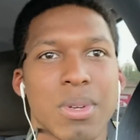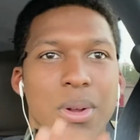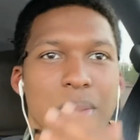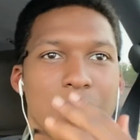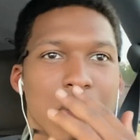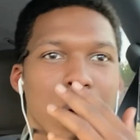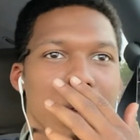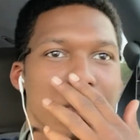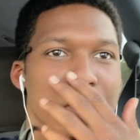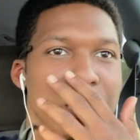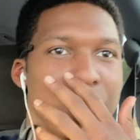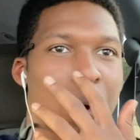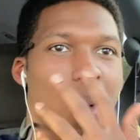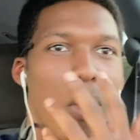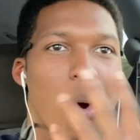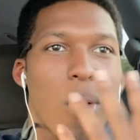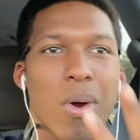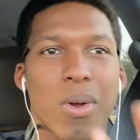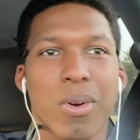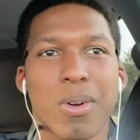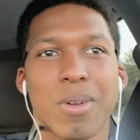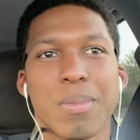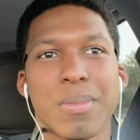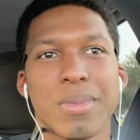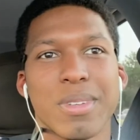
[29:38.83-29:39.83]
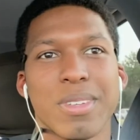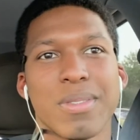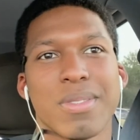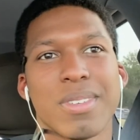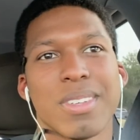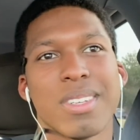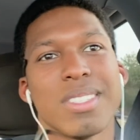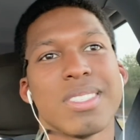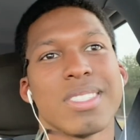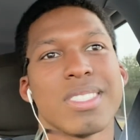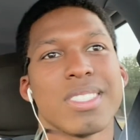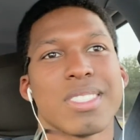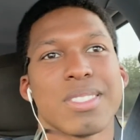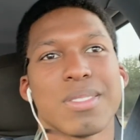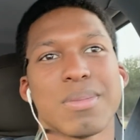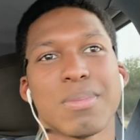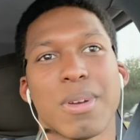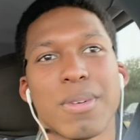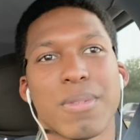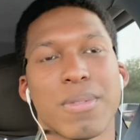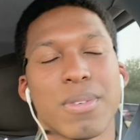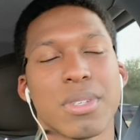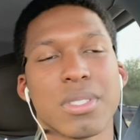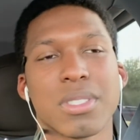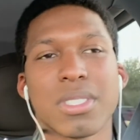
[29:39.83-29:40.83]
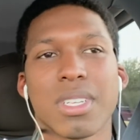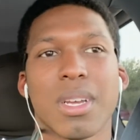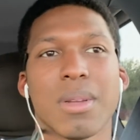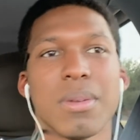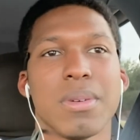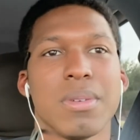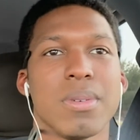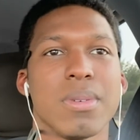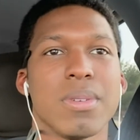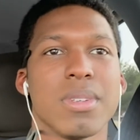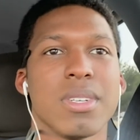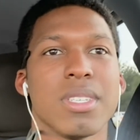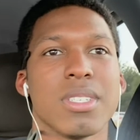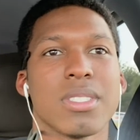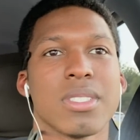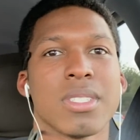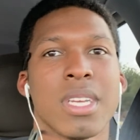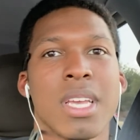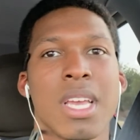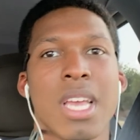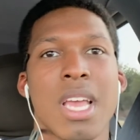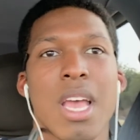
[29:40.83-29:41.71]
go too hard on me, because this is my first time doing this.